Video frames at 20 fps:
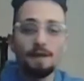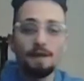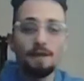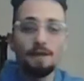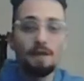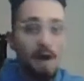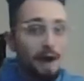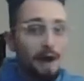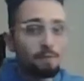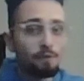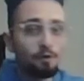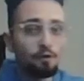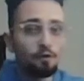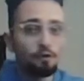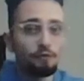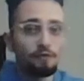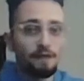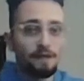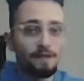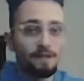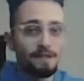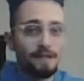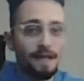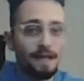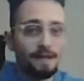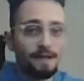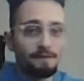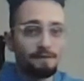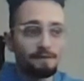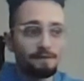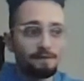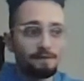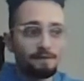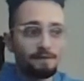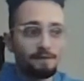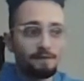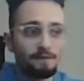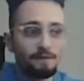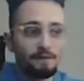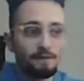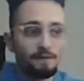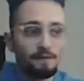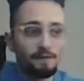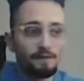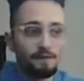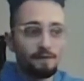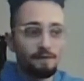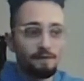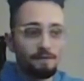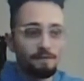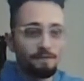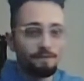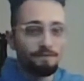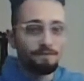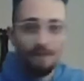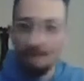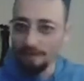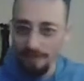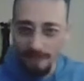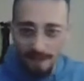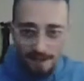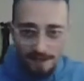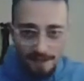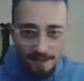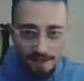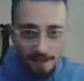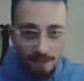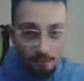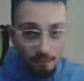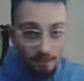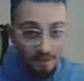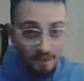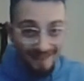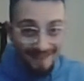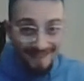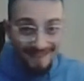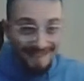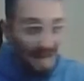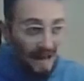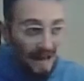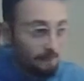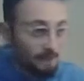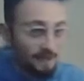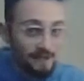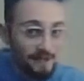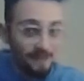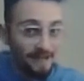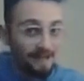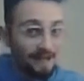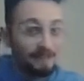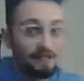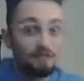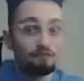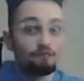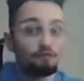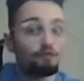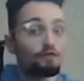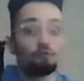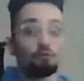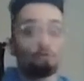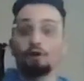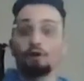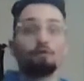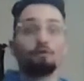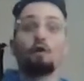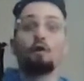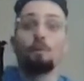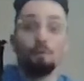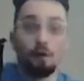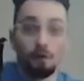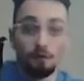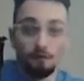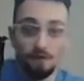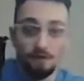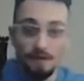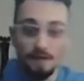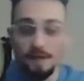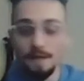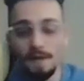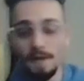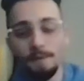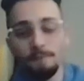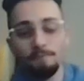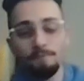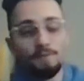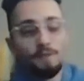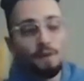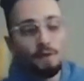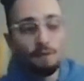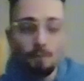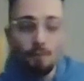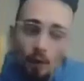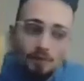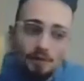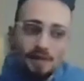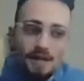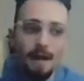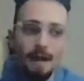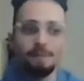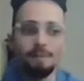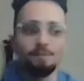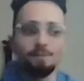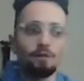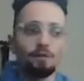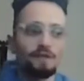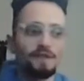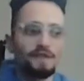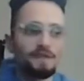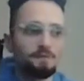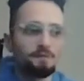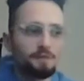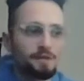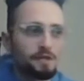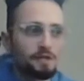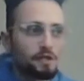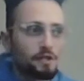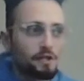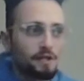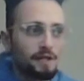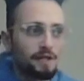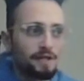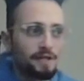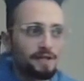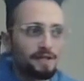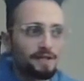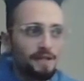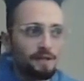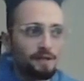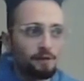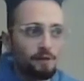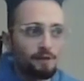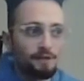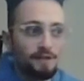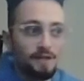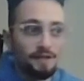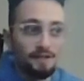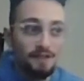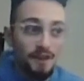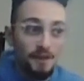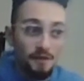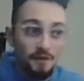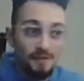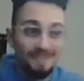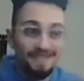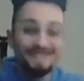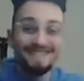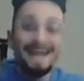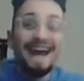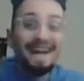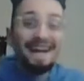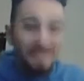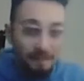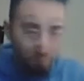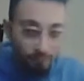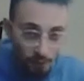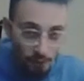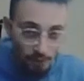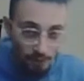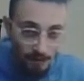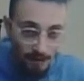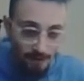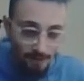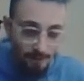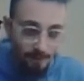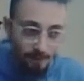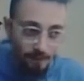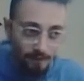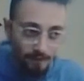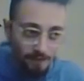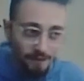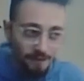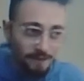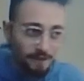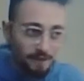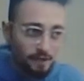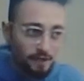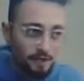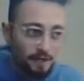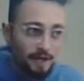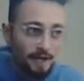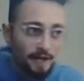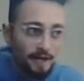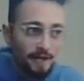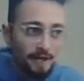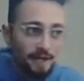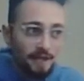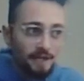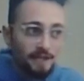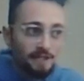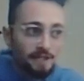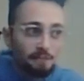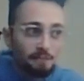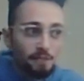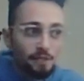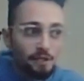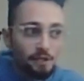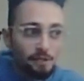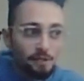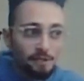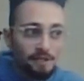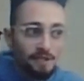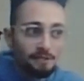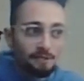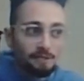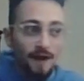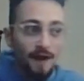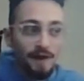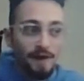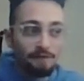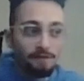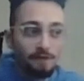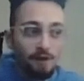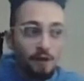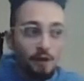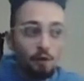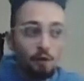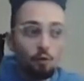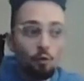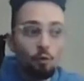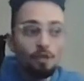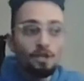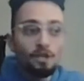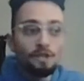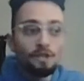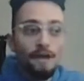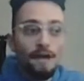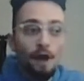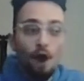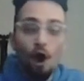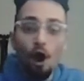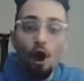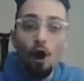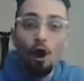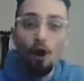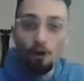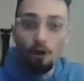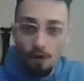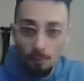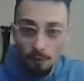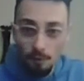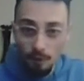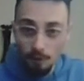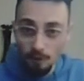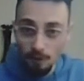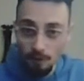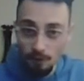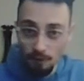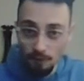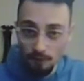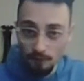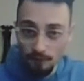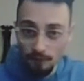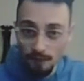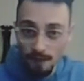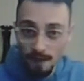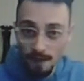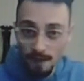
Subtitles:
That move is like 50 to 60% less common than the next 3 or 4 moves. The most common move in this position is knight to f6. The second most common move in this position is bishop c5, which is a horrible move.